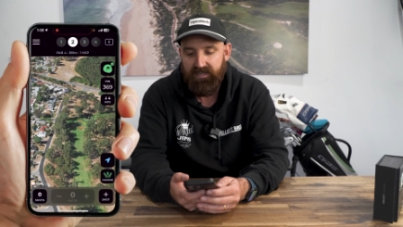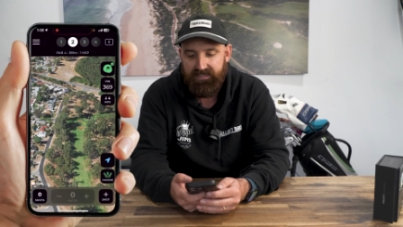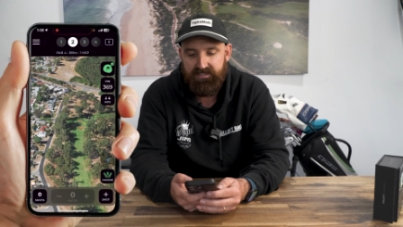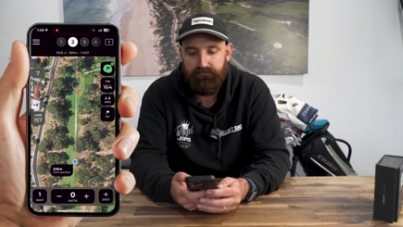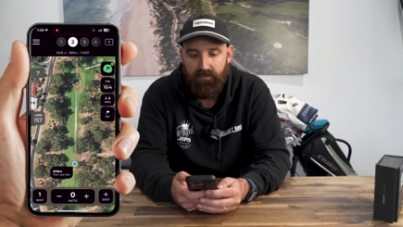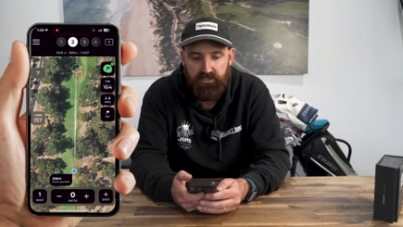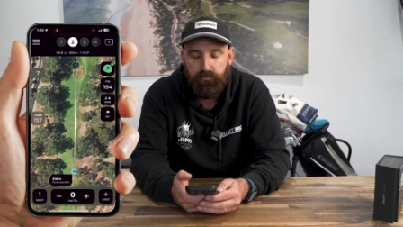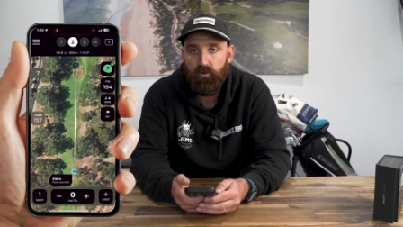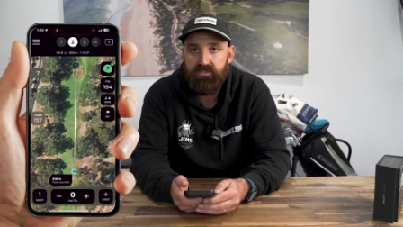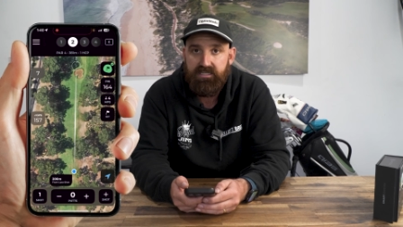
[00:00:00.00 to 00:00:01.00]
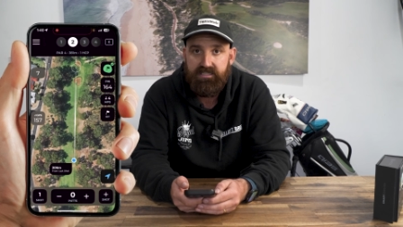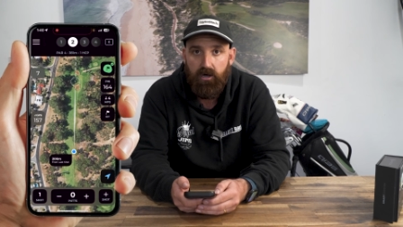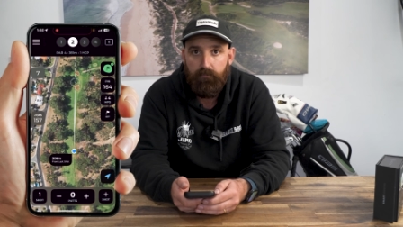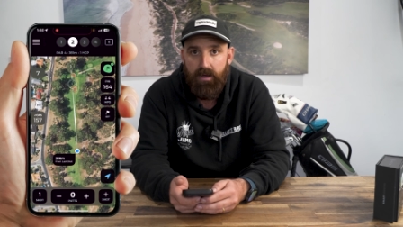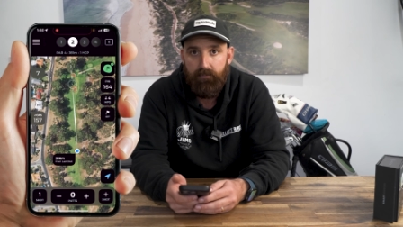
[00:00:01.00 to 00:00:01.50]
It's a much more
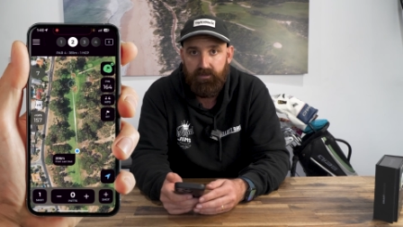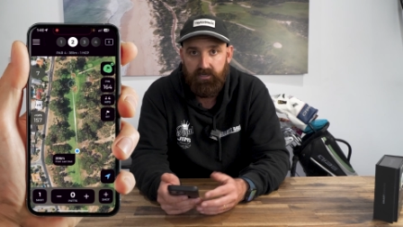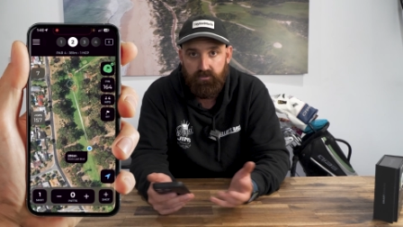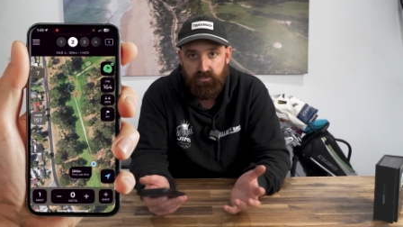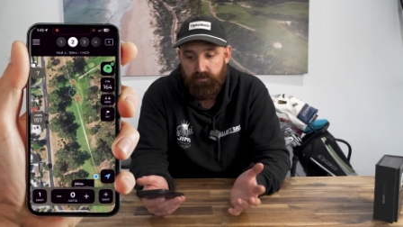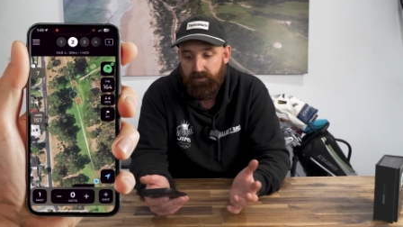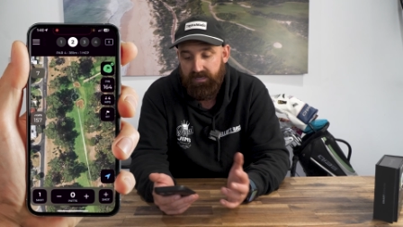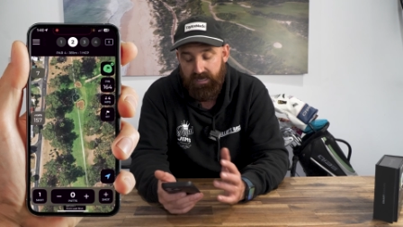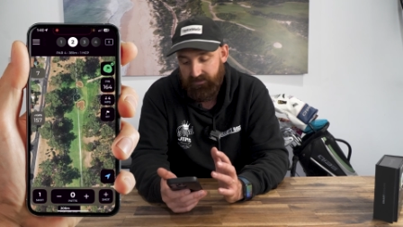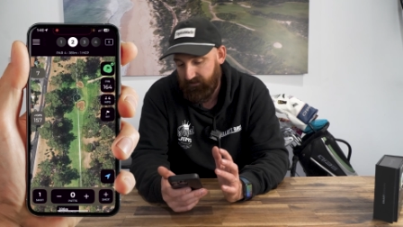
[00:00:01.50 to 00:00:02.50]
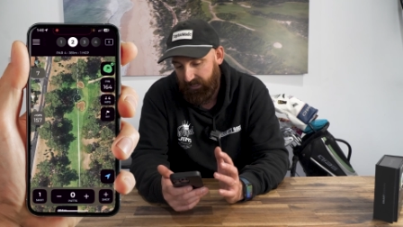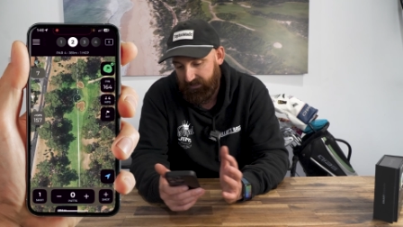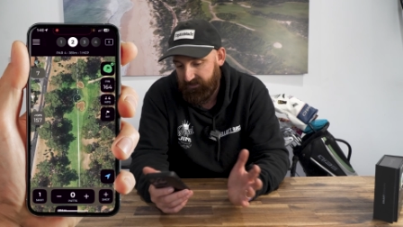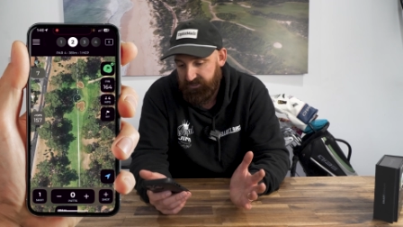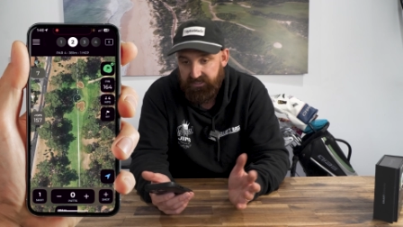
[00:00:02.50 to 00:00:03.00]
detailed map than it used to be, and
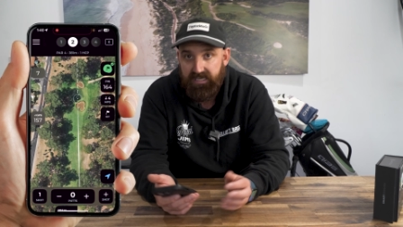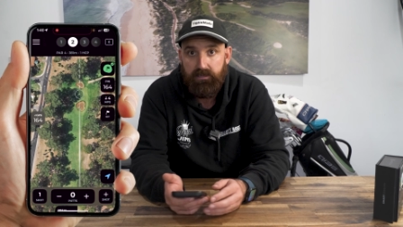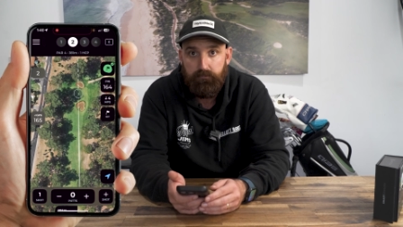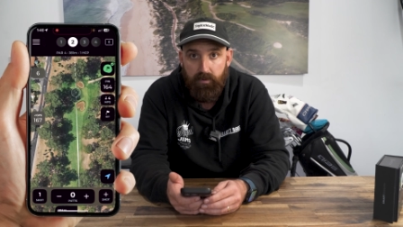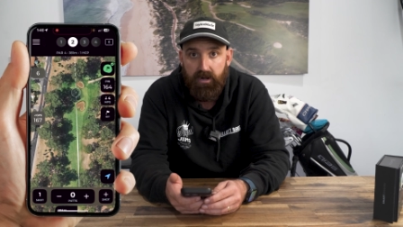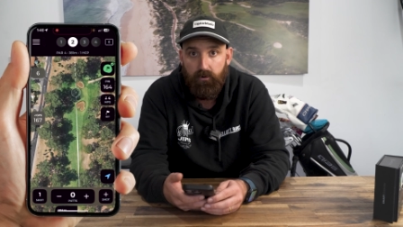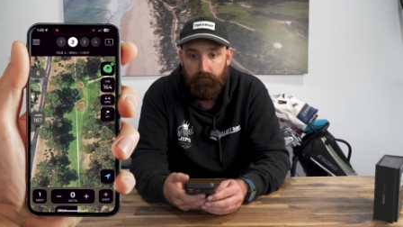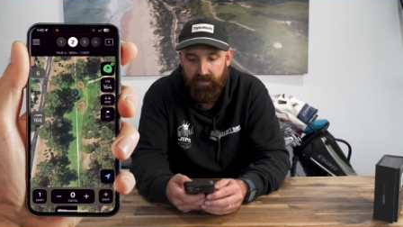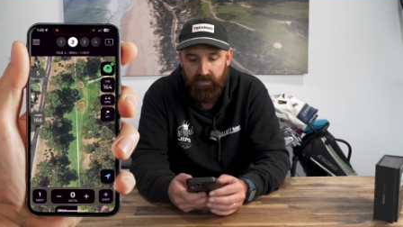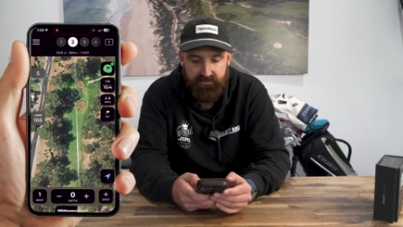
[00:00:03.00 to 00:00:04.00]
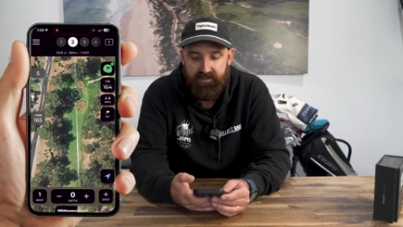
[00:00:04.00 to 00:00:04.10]
it's just getting better and better.